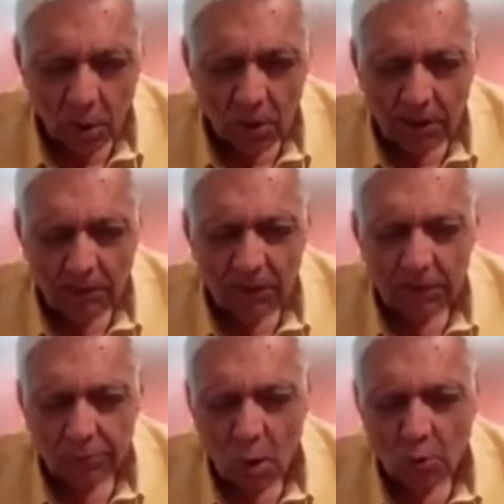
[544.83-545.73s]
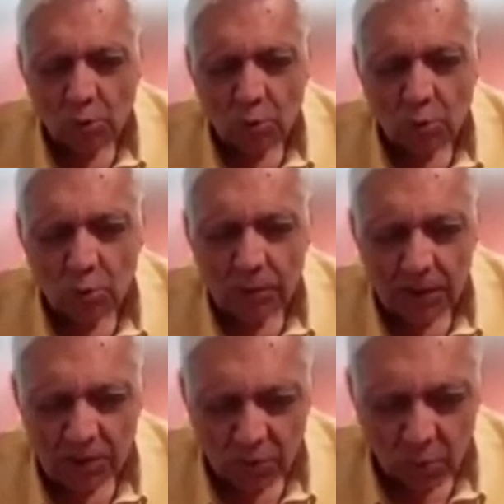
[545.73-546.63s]
or giving stock to use
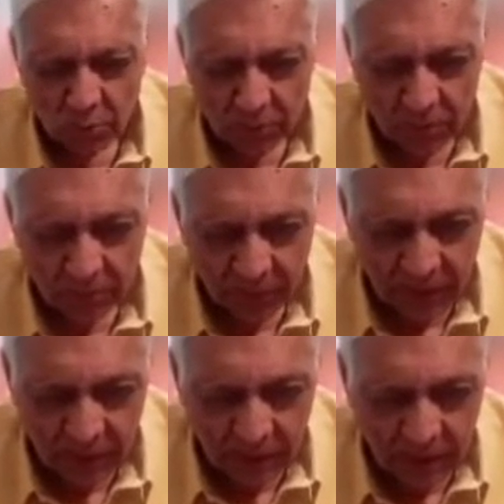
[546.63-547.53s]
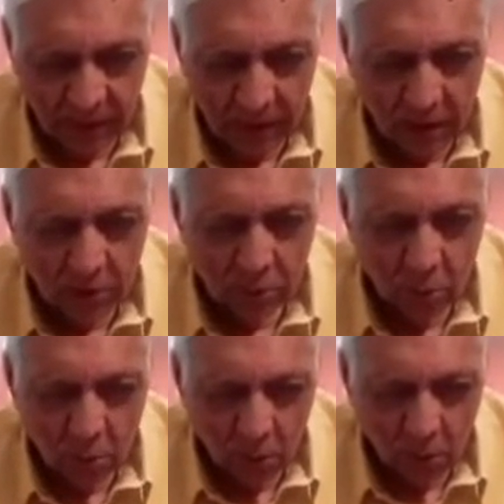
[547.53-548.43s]
ratio.
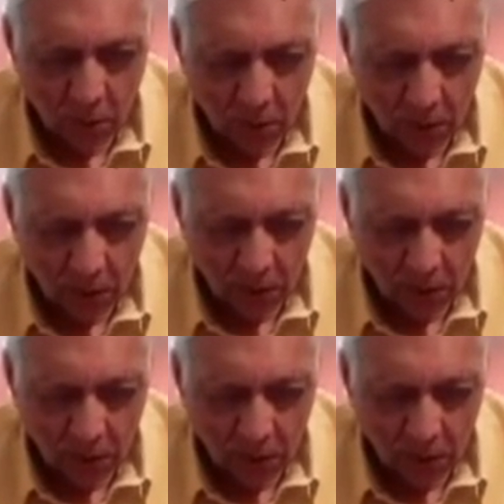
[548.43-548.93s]
So